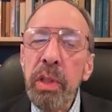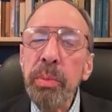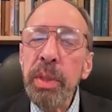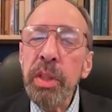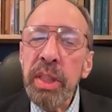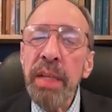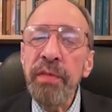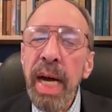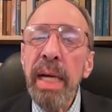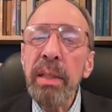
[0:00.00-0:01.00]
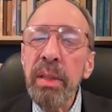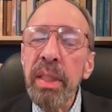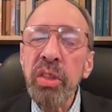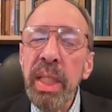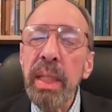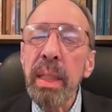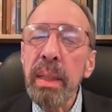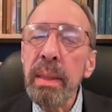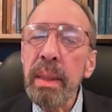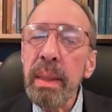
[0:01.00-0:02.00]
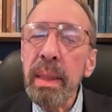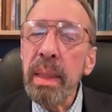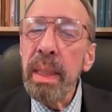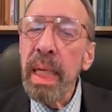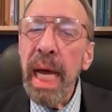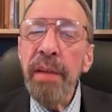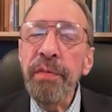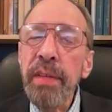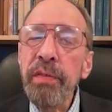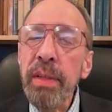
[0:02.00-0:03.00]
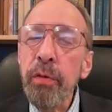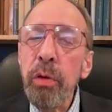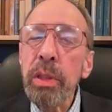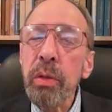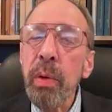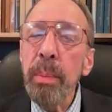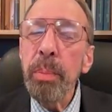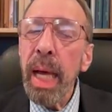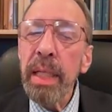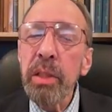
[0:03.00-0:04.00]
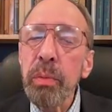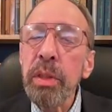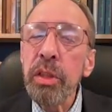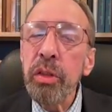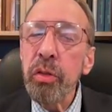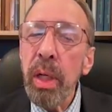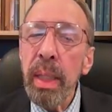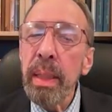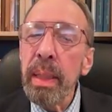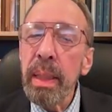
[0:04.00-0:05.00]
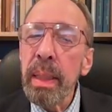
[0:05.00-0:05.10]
of Richmond set fire to the city, and 54 square blocks were destroyed.